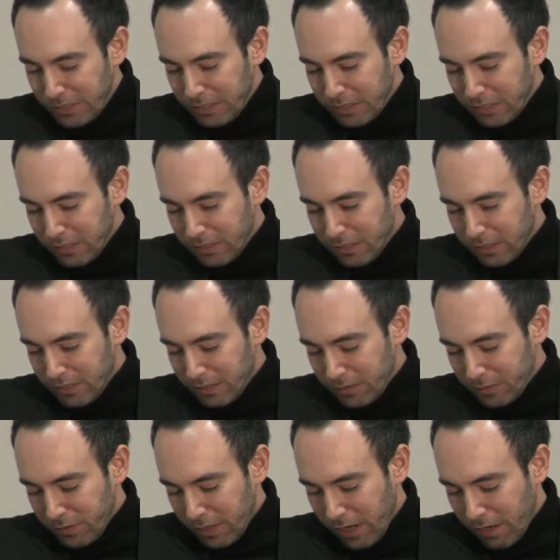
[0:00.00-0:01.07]

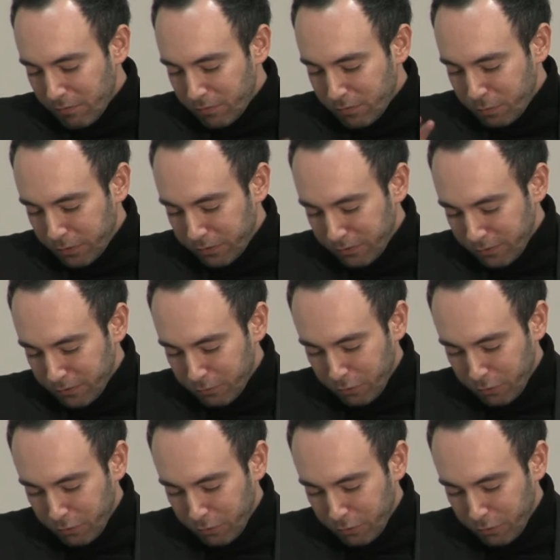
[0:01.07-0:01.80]
have a special